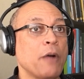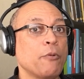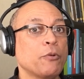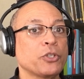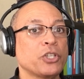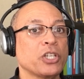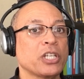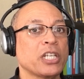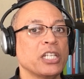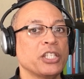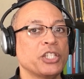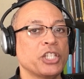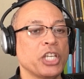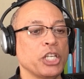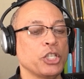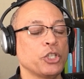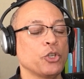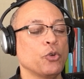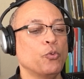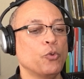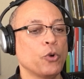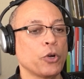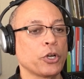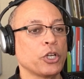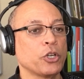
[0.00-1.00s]
if I were to
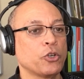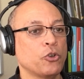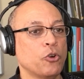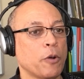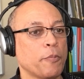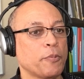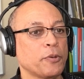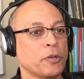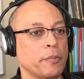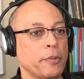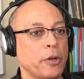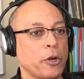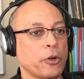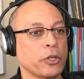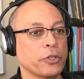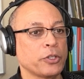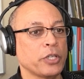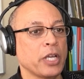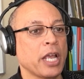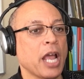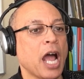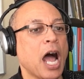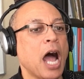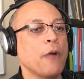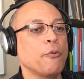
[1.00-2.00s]
continue to work in
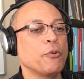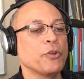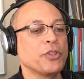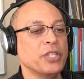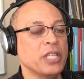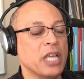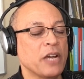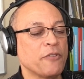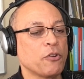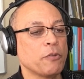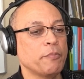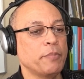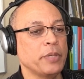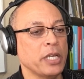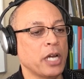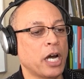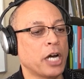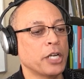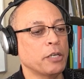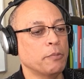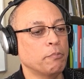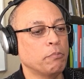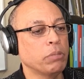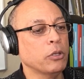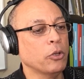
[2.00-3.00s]
corporate America today, I would
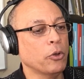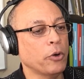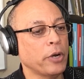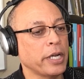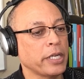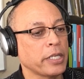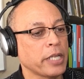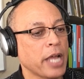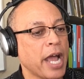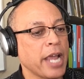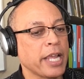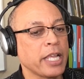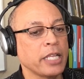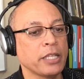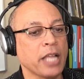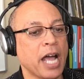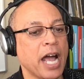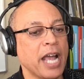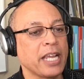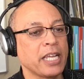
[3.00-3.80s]
never be unemployed.